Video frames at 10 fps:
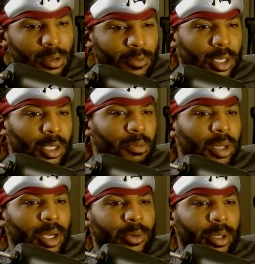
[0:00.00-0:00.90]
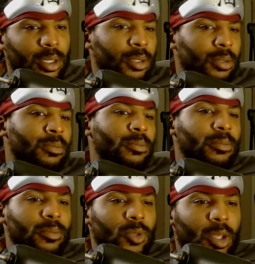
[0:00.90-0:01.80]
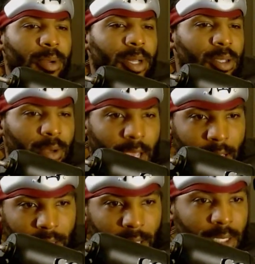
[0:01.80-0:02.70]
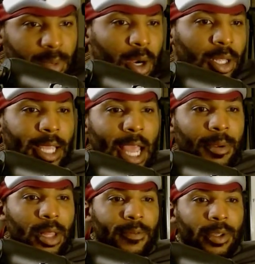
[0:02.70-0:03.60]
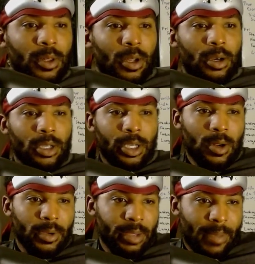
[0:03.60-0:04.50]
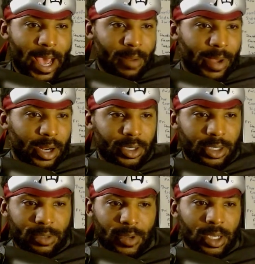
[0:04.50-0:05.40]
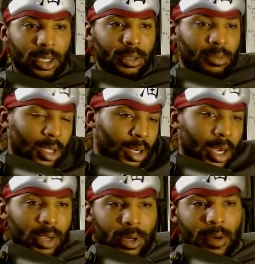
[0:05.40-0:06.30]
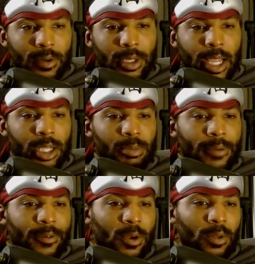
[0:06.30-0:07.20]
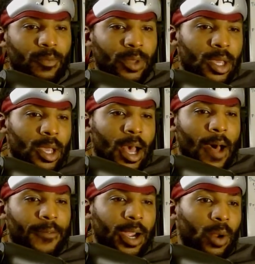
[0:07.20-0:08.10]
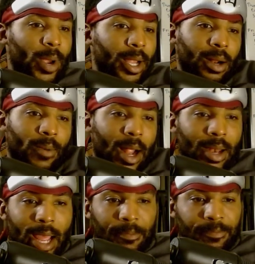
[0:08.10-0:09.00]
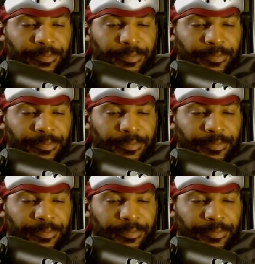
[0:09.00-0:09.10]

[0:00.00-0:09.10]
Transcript: Fuck you playing with? But it's okay. It's part of the game. You live and you learn. You don't get mad about it. You just fucking, all right, whatever. Can't use my phone. I figure out a way to get around that.